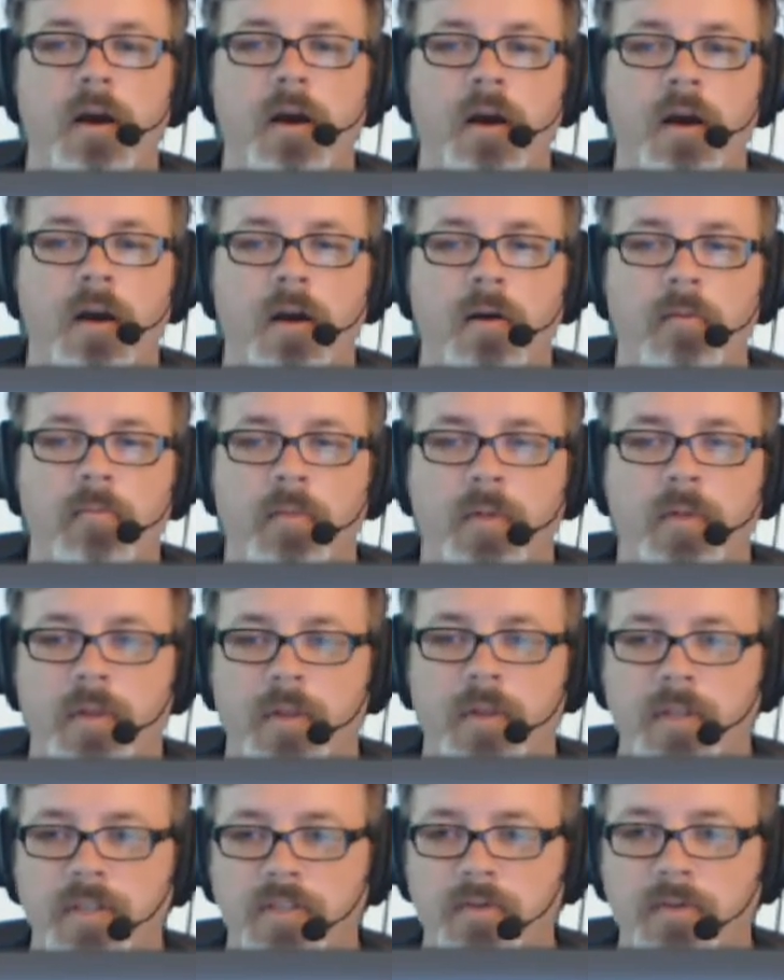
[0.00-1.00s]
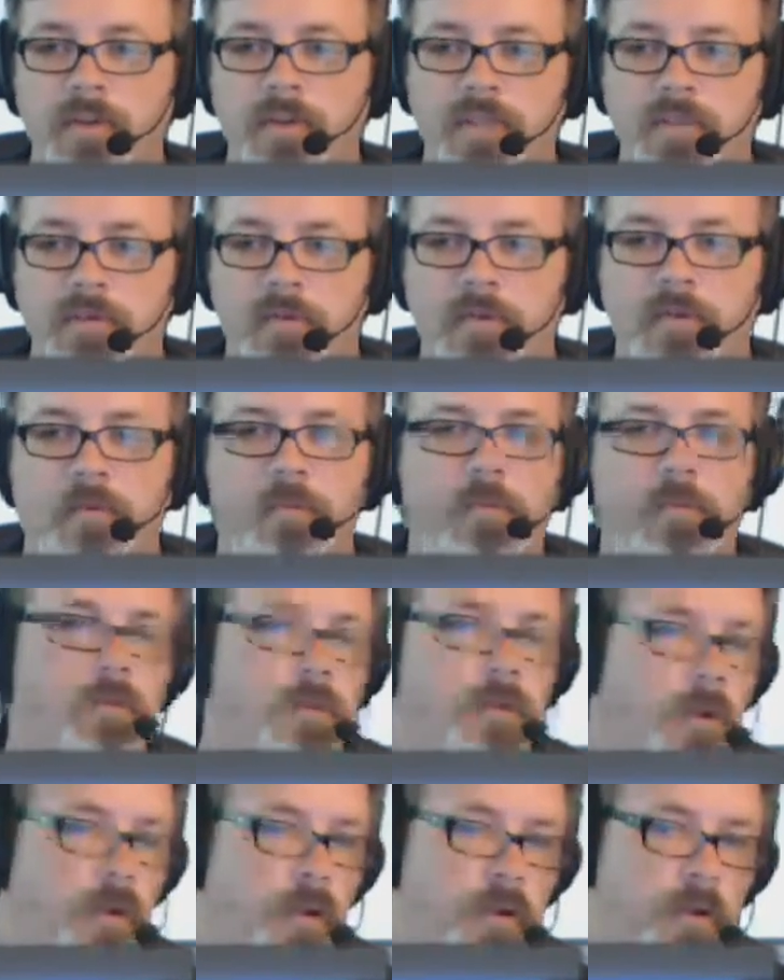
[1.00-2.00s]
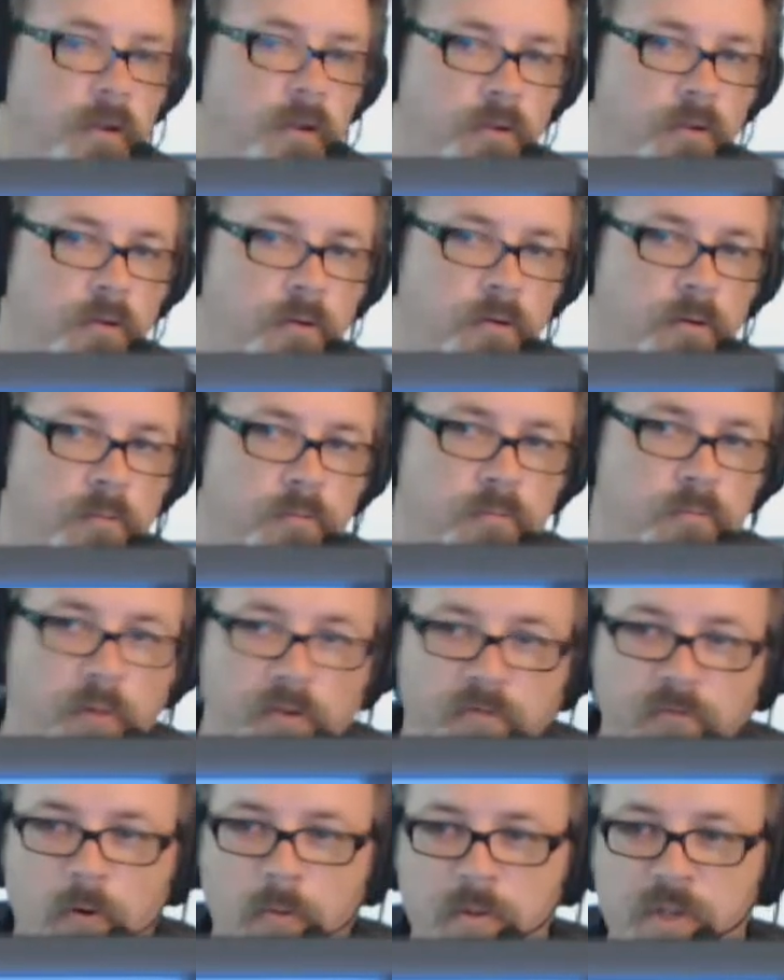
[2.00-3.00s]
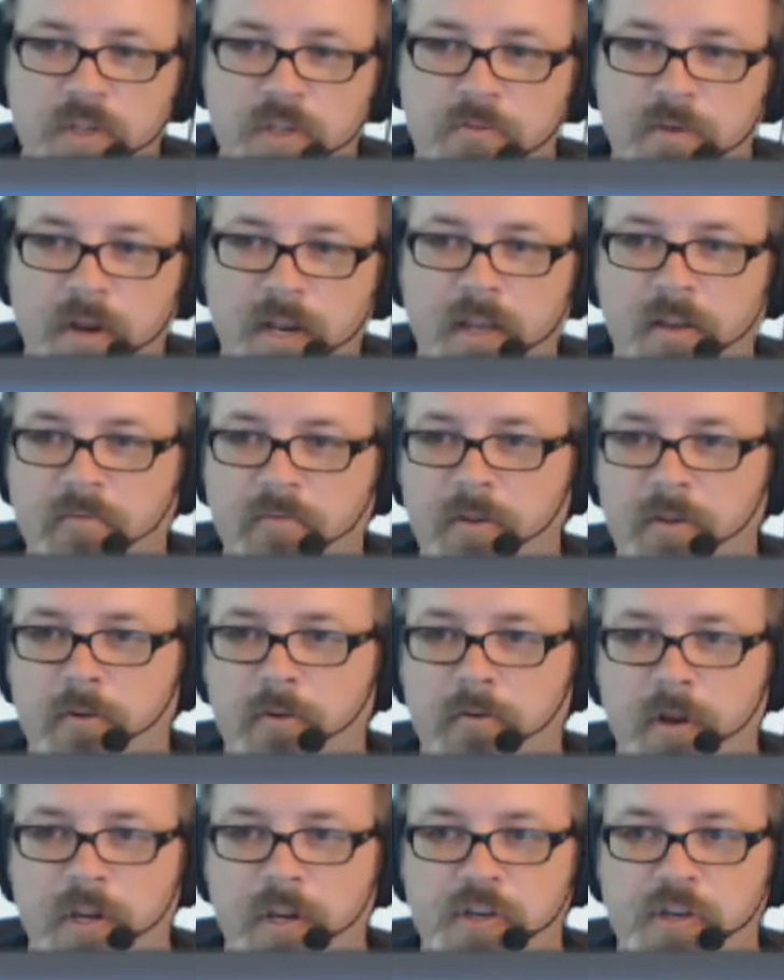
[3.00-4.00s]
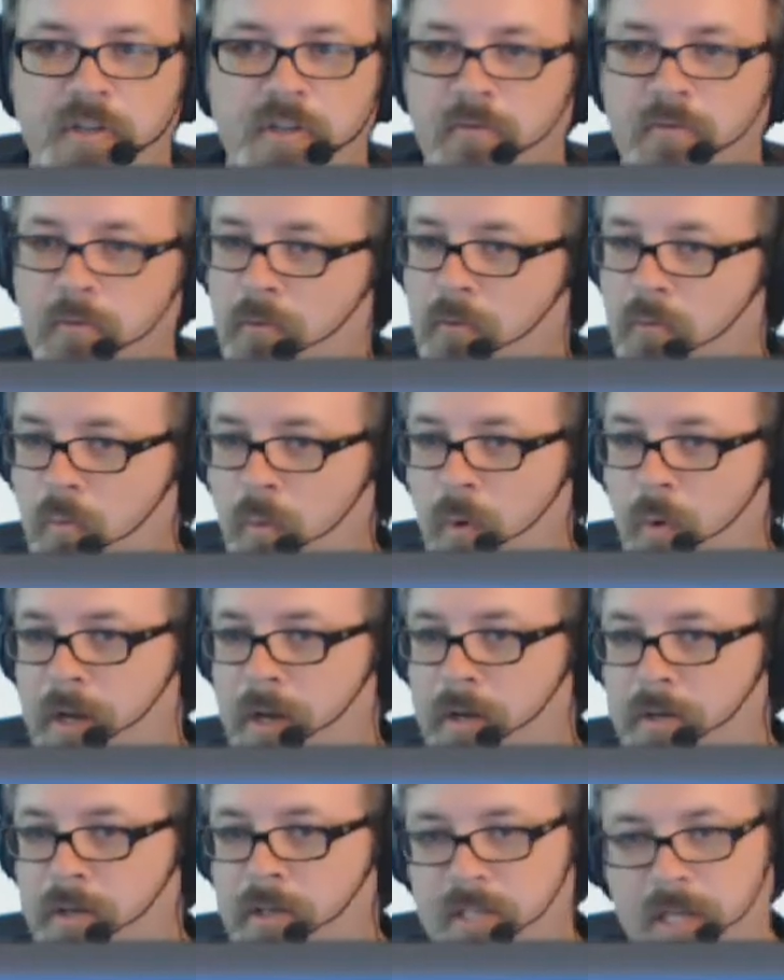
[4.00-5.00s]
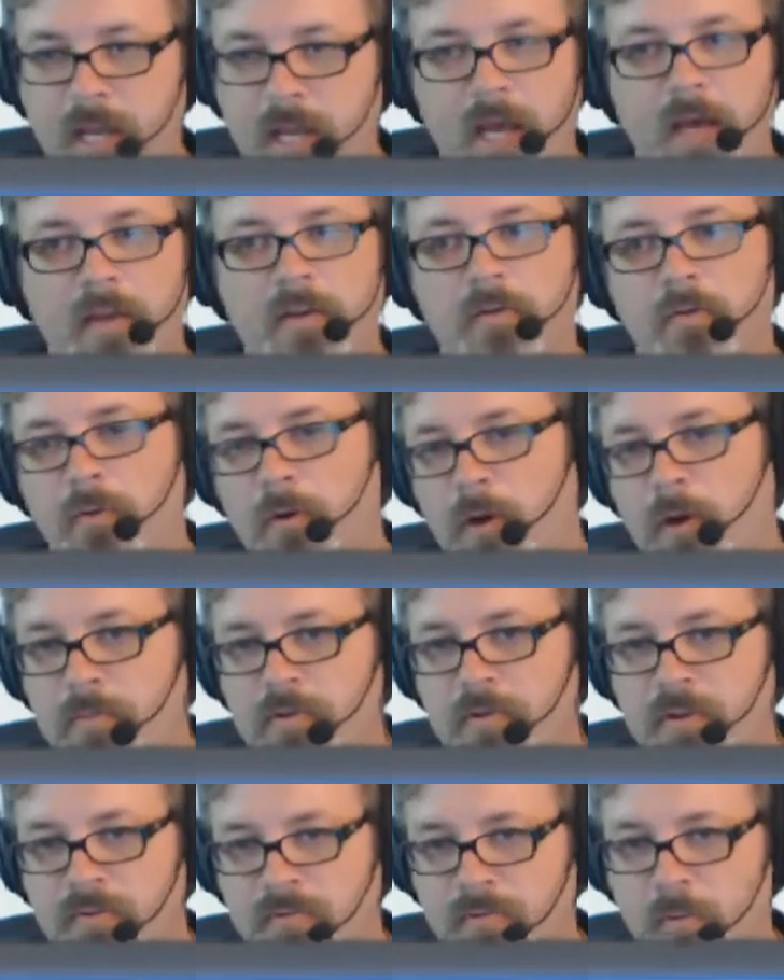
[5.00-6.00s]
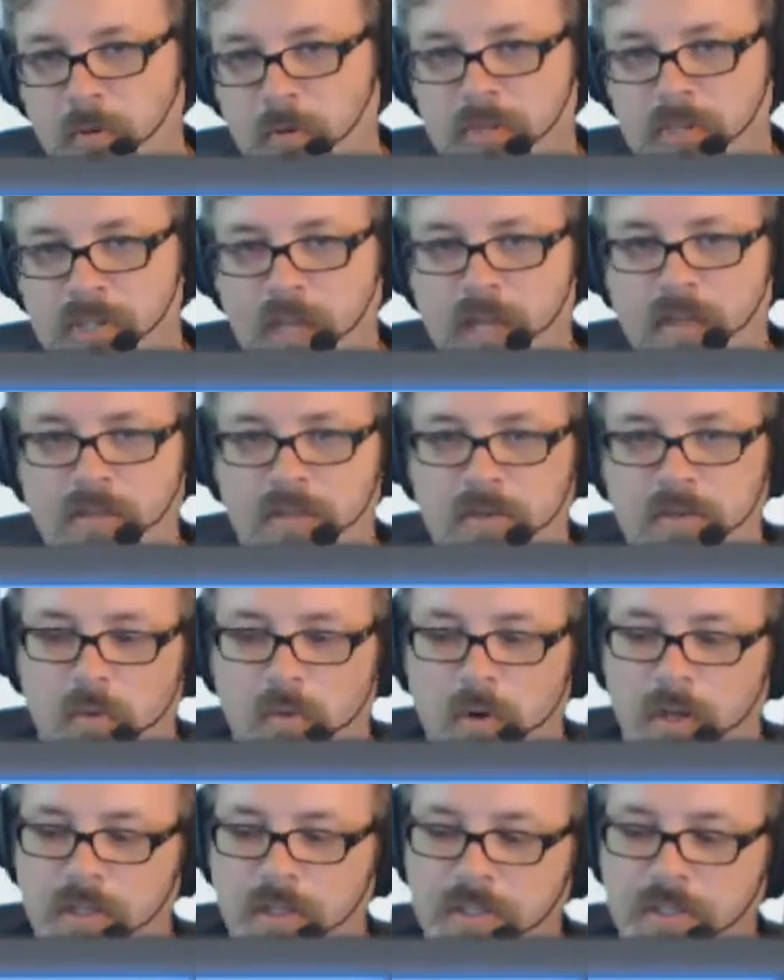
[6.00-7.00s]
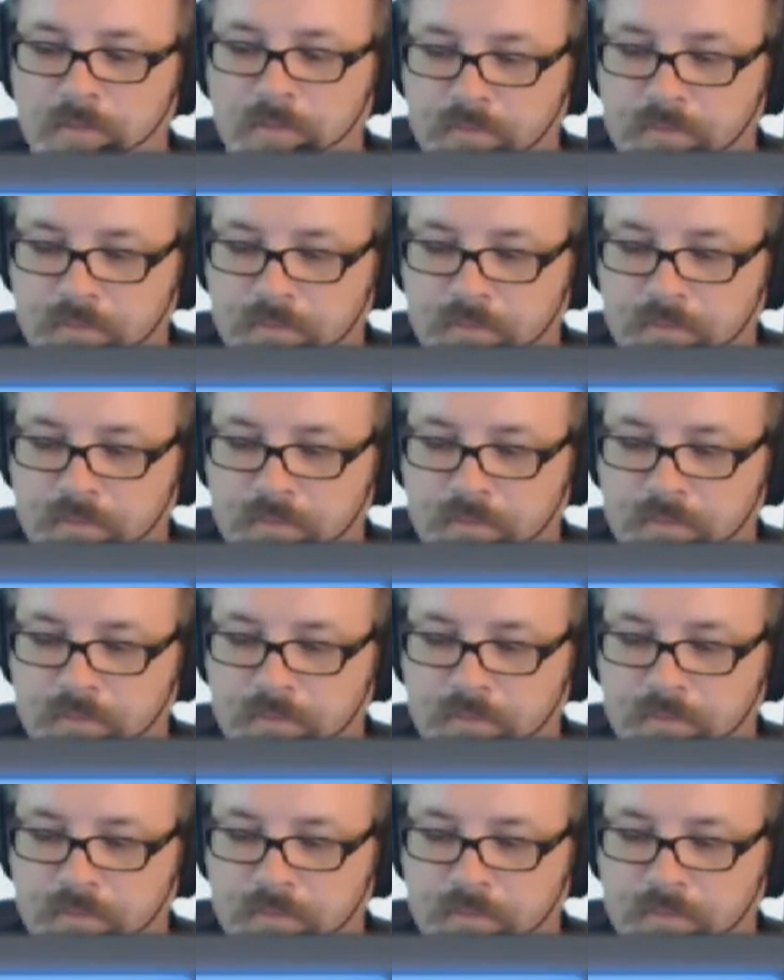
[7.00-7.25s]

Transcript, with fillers: um, and then so these are your your performance ready configurations for one sound or up to four sounds at once.